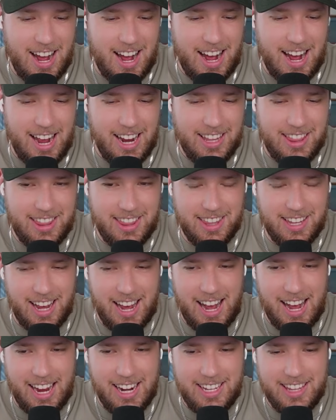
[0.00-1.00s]

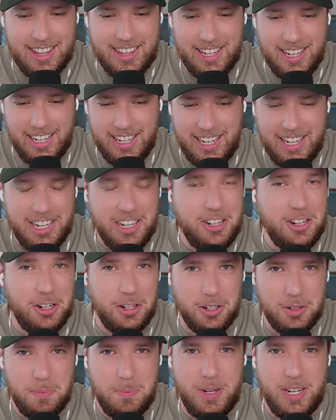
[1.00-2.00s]
I think he
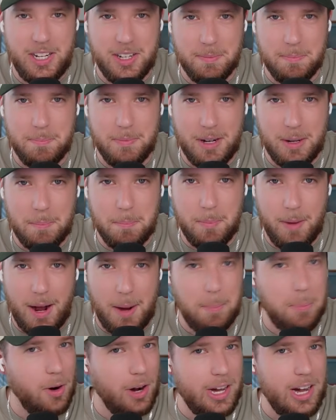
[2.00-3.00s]
could be
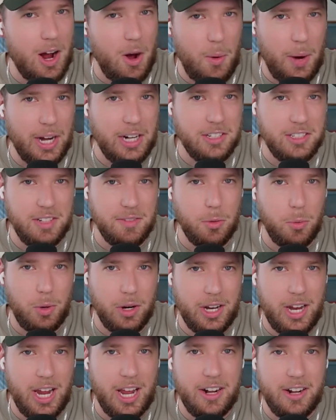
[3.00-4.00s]
a breakout wide receiver
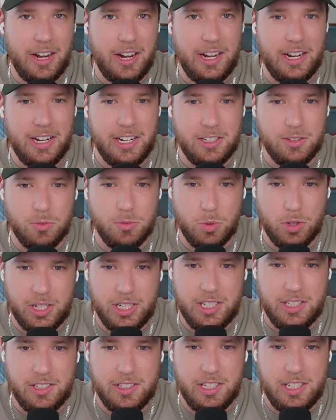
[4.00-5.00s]
one candidate in his
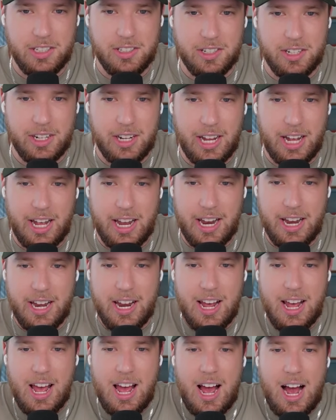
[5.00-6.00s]
rookie season. And
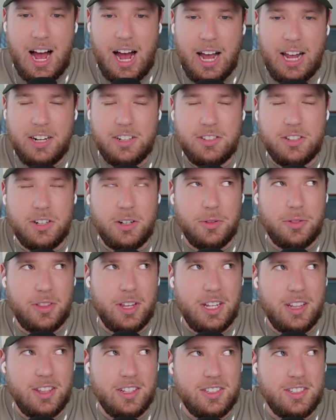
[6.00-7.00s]
I honestly don't
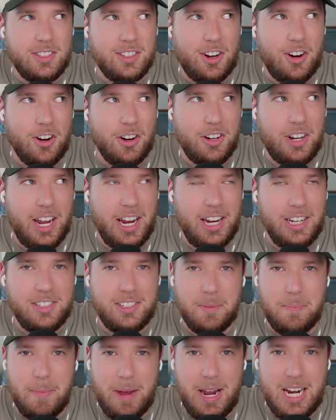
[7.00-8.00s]
think this is a hard case
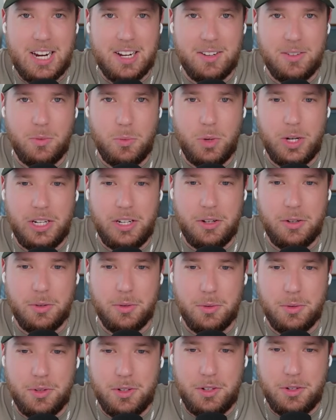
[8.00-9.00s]
to make when
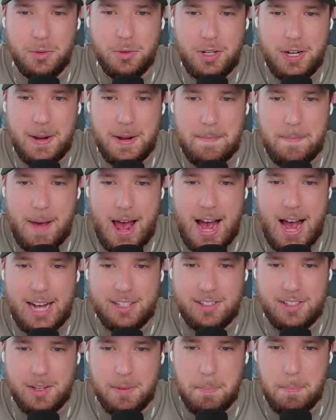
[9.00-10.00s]
you get
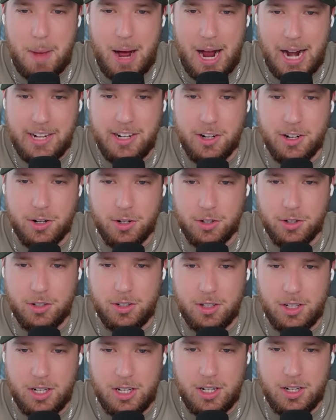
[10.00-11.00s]
past the mind
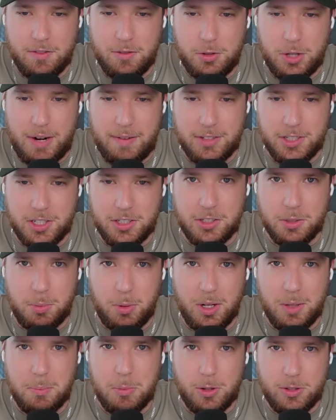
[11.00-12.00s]
hurdle of Travis Hunter
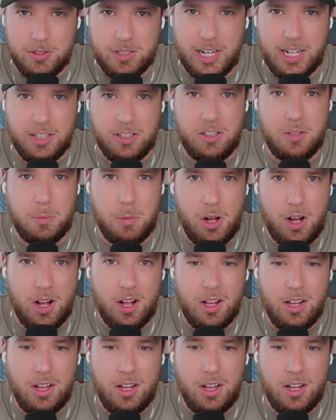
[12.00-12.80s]
playing both sides of the ball.